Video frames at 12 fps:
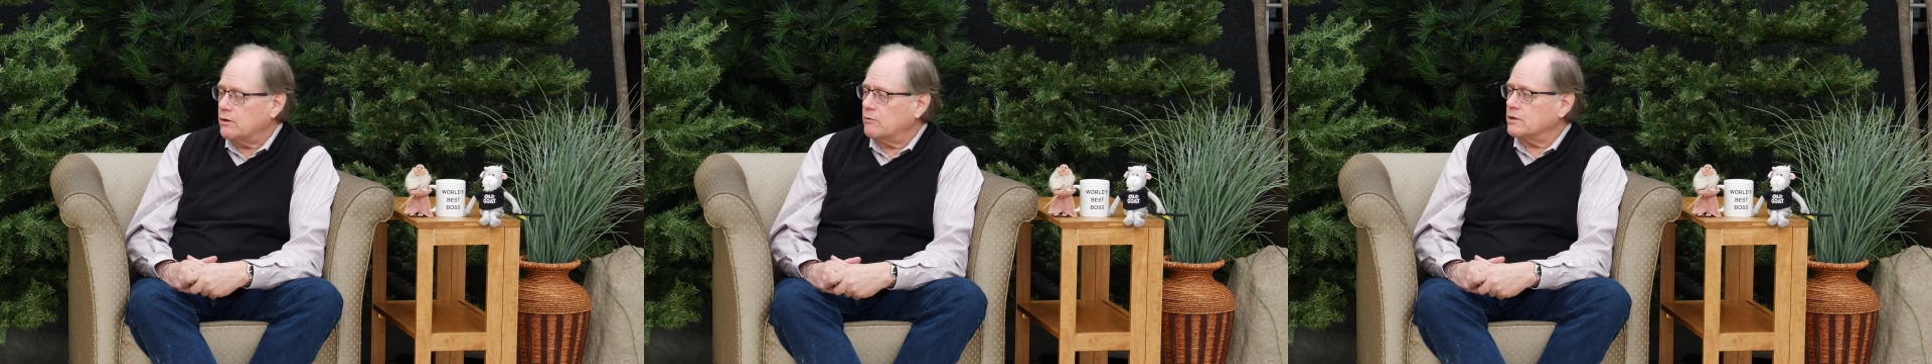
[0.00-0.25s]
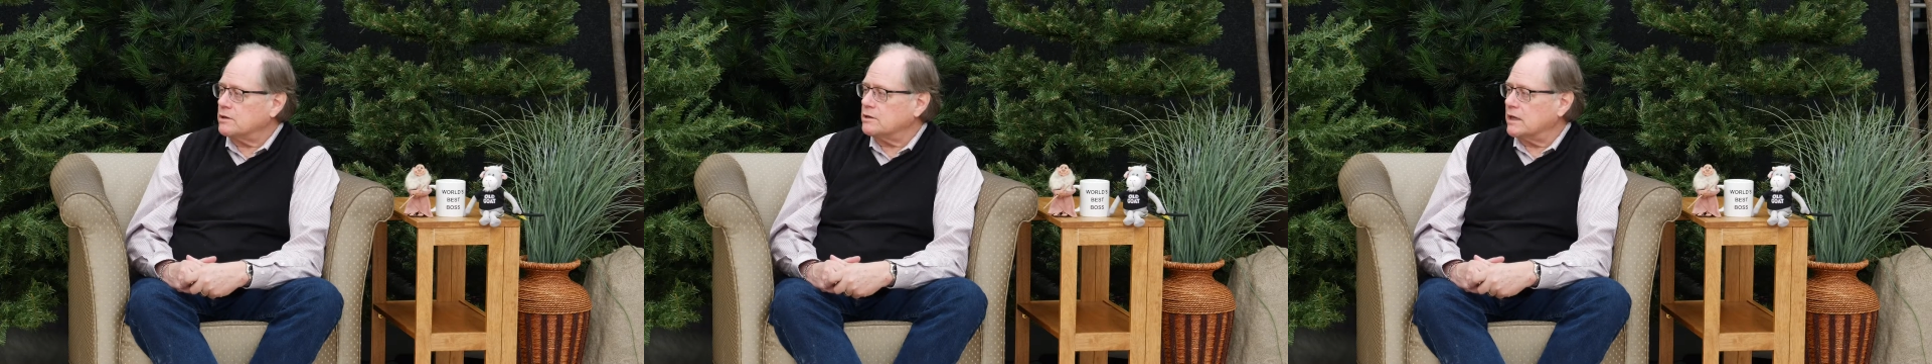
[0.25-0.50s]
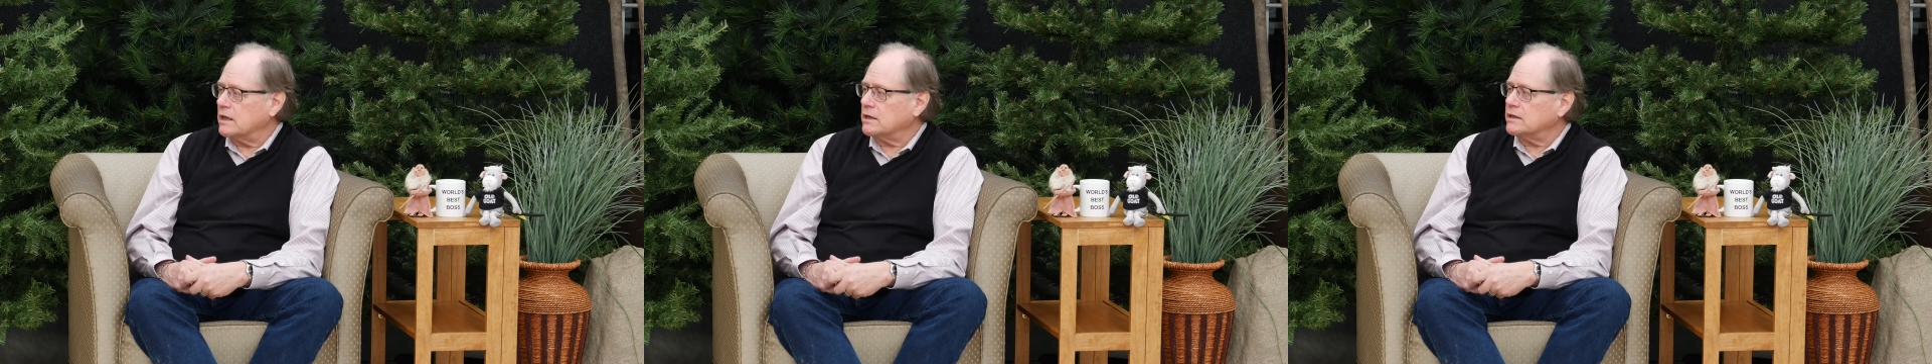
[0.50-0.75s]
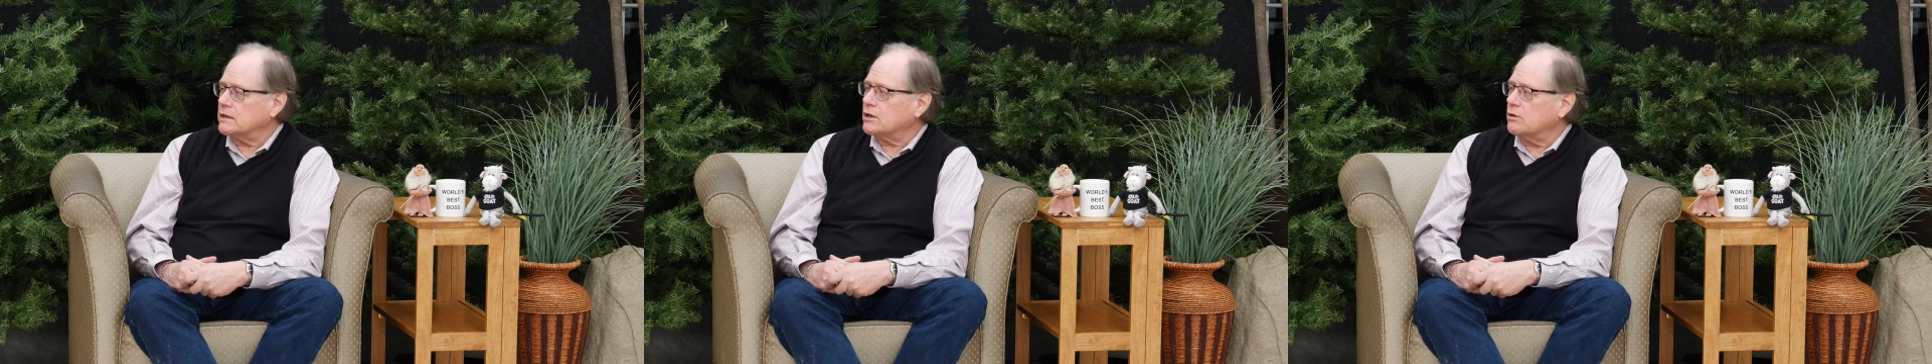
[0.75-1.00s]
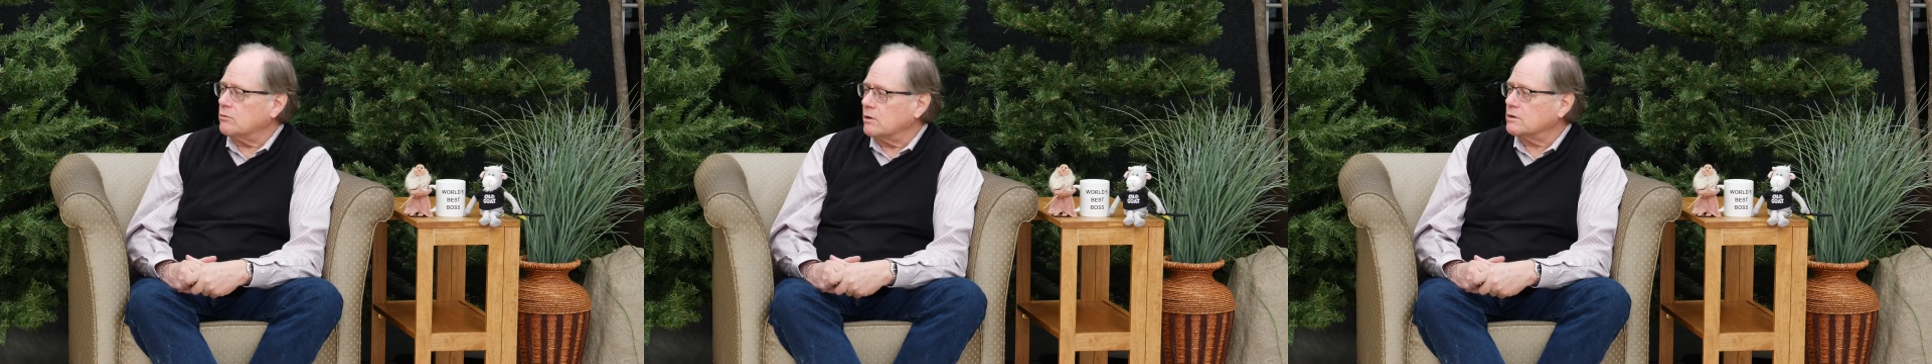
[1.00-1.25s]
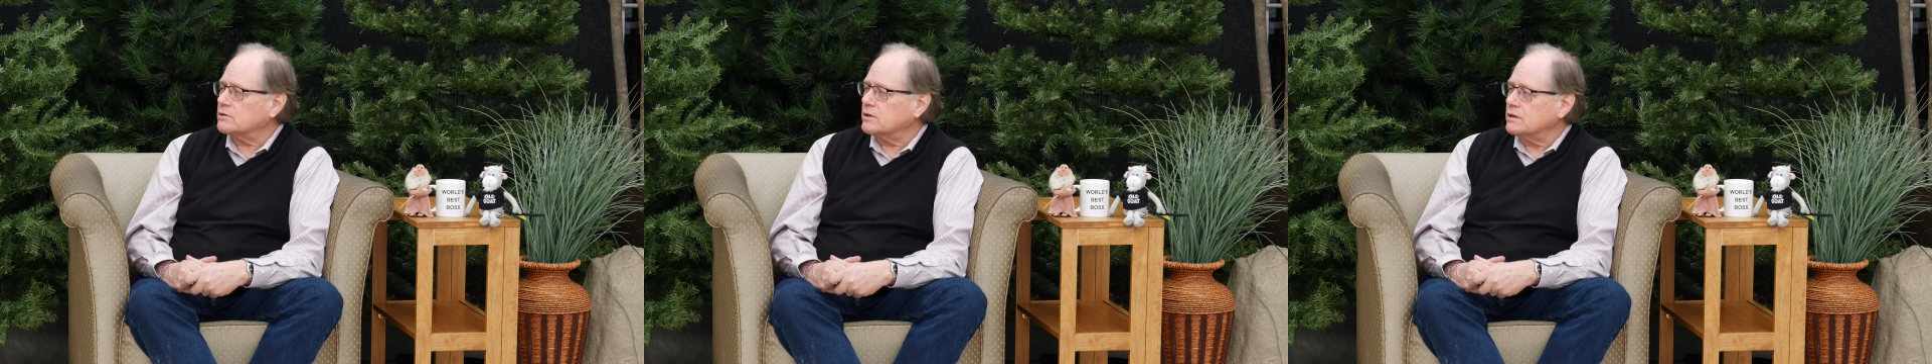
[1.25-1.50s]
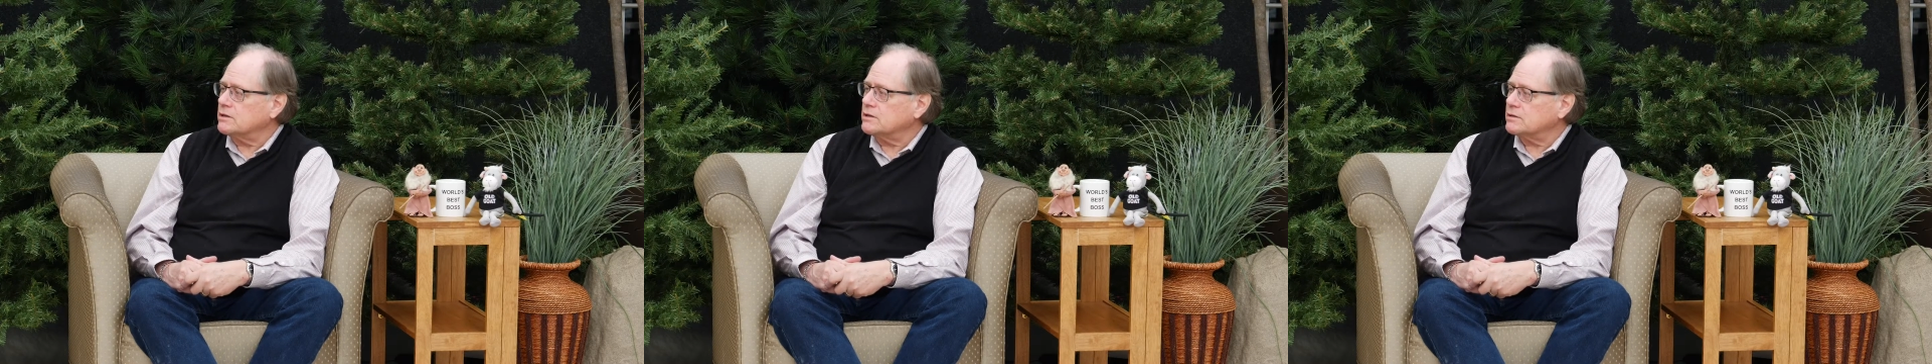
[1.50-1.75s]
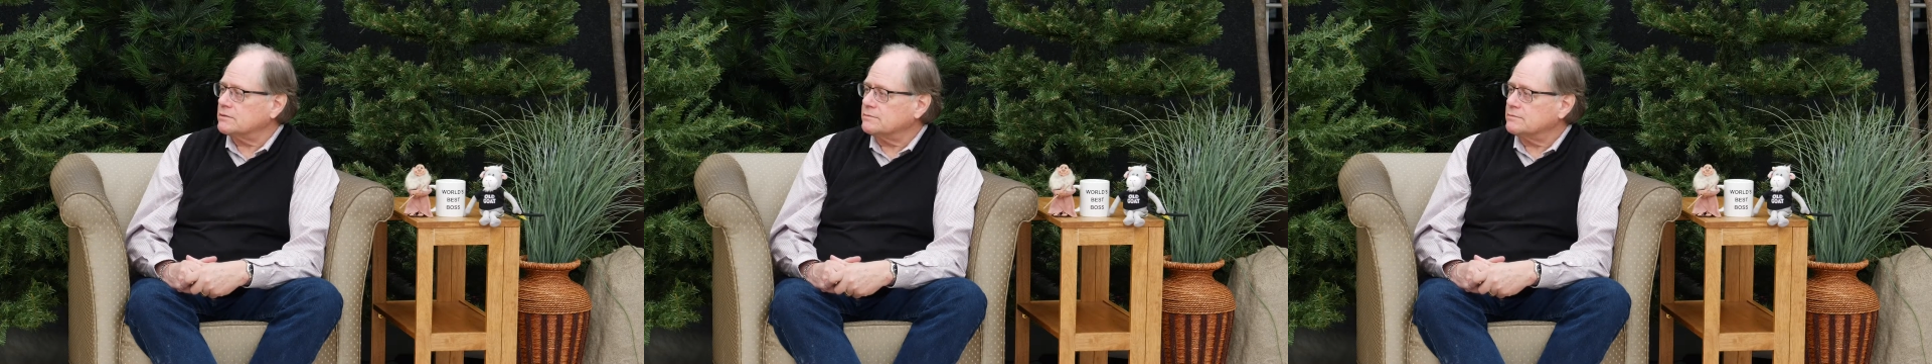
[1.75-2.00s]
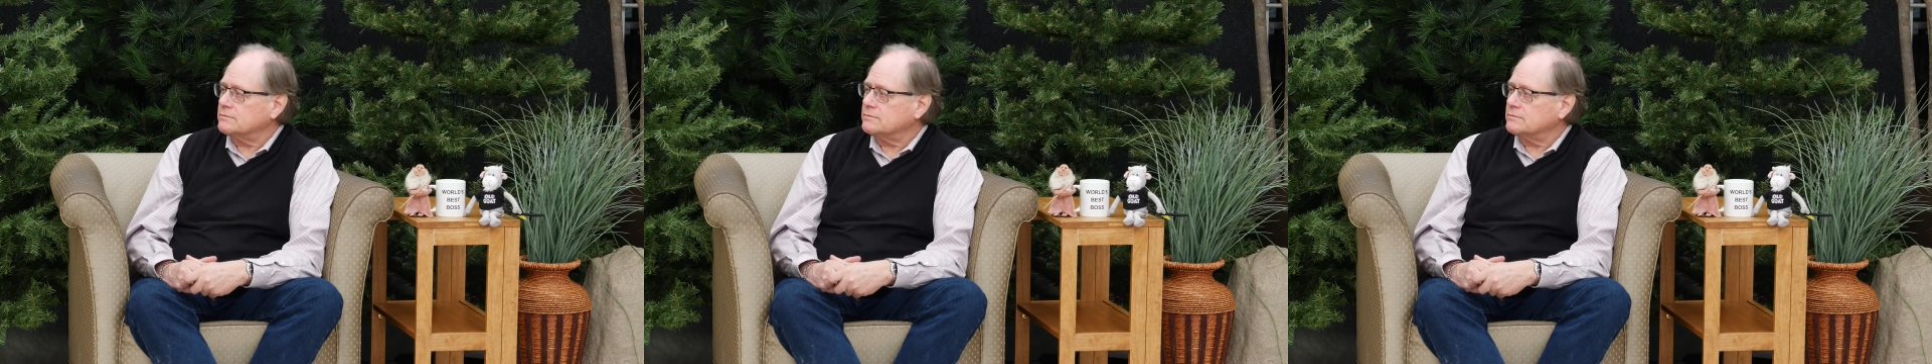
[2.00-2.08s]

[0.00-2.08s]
over to the deli at Kowalski's.